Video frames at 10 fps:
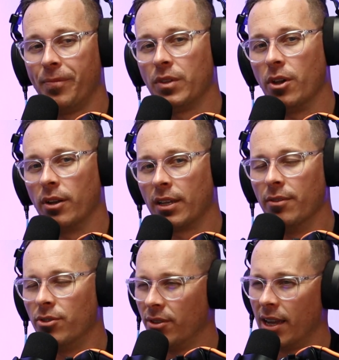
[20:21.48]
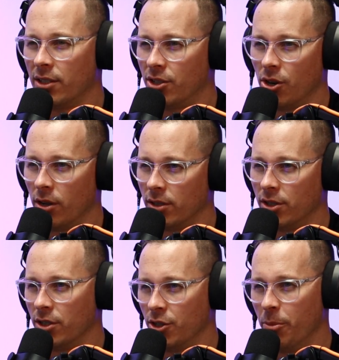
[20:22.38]
So it gives you that chance
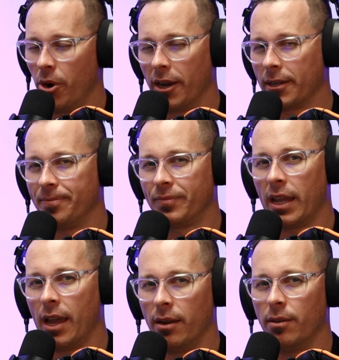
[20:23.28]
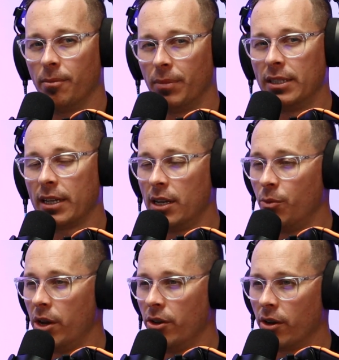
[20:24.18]
just to break. And particularly
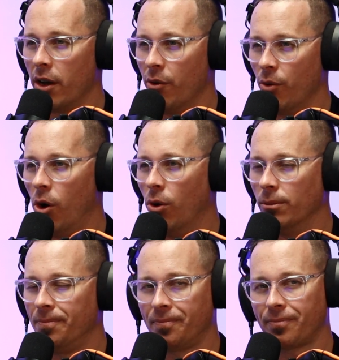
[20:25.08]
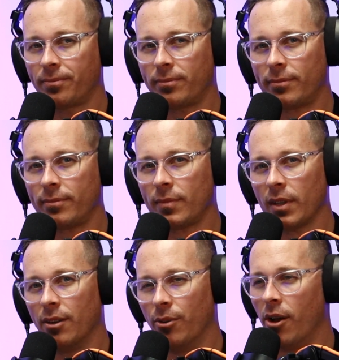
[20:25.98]
when you go and roll,
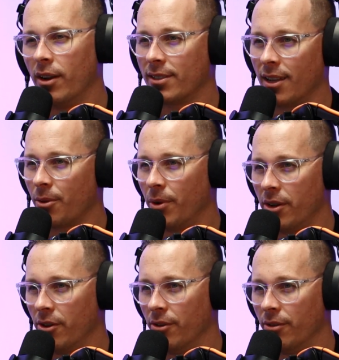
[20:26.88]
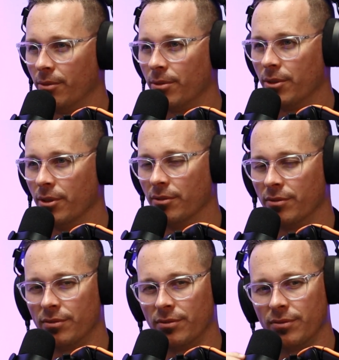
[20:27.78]
rolling's like when you sort
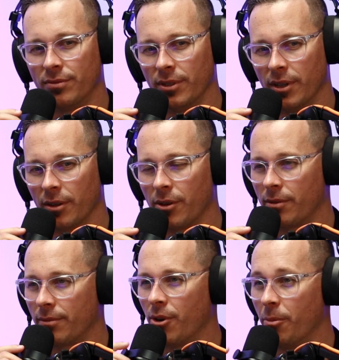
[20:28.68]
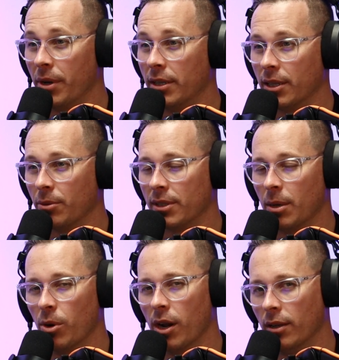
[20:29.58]
of, competing with
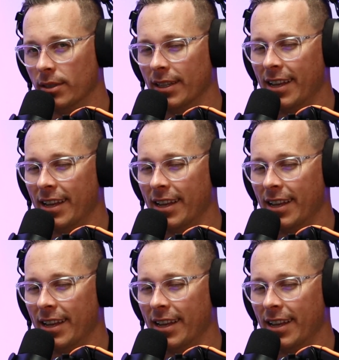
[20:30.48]
someone else.